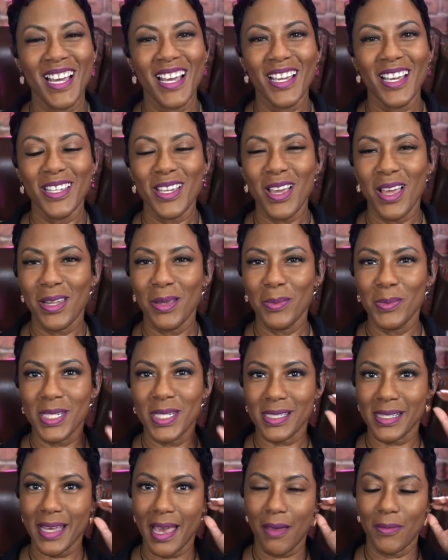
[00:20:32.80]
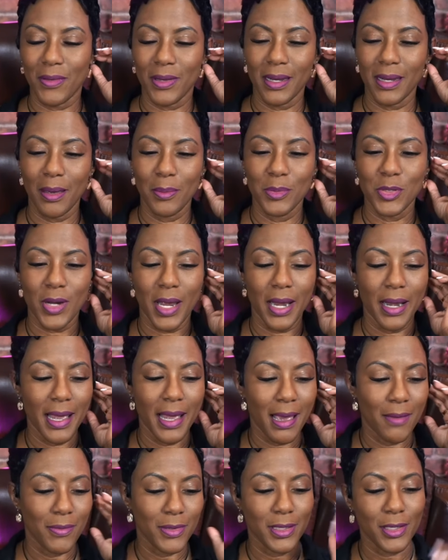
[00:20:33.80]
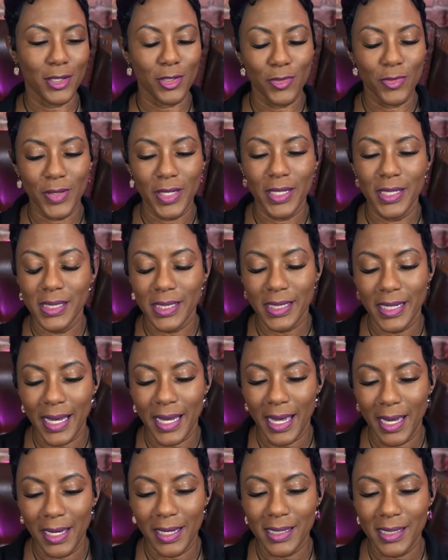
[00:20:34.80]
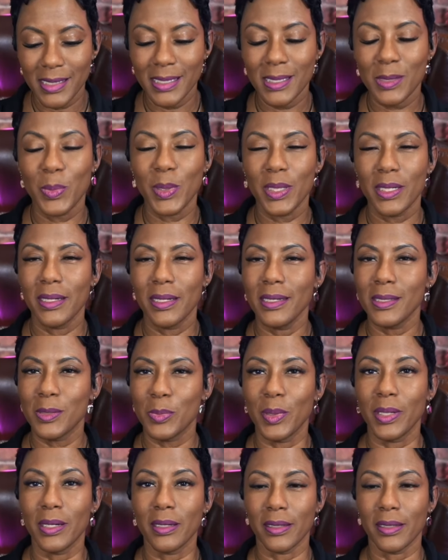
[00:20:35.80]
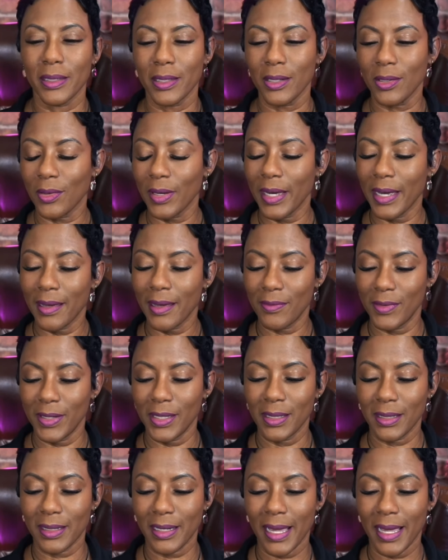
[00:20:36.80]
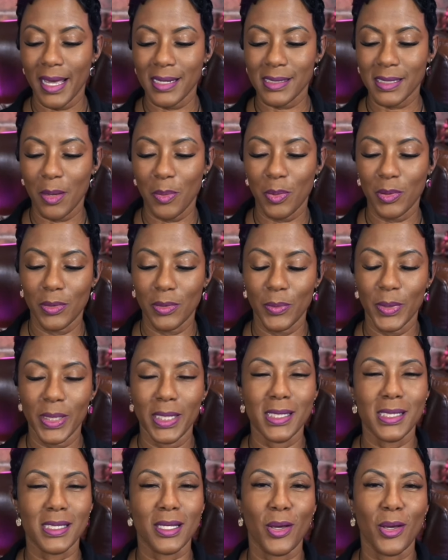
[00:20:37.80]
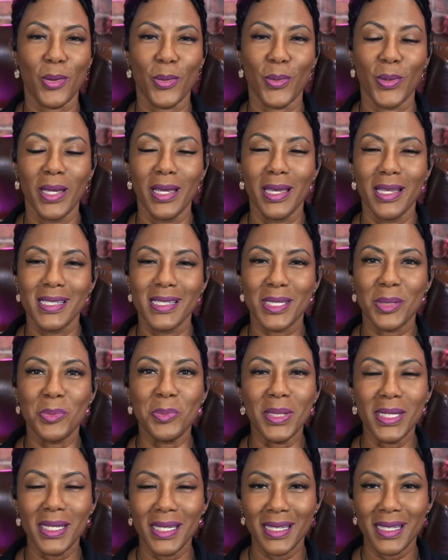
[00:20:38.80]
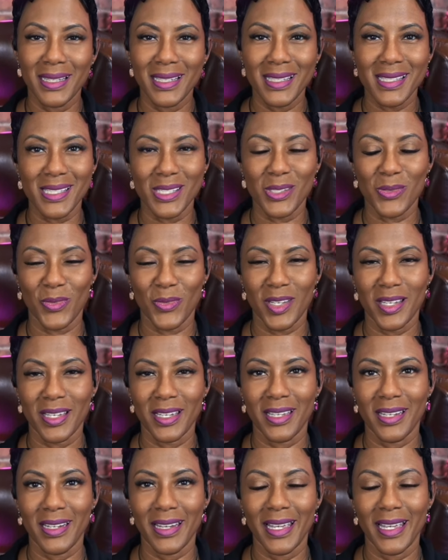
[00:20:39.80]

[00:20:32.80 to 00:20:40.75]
Y'all, I'm trying to have a little fun tonight because it's been a little heavy the last couple of weeks. So to me, this is fun.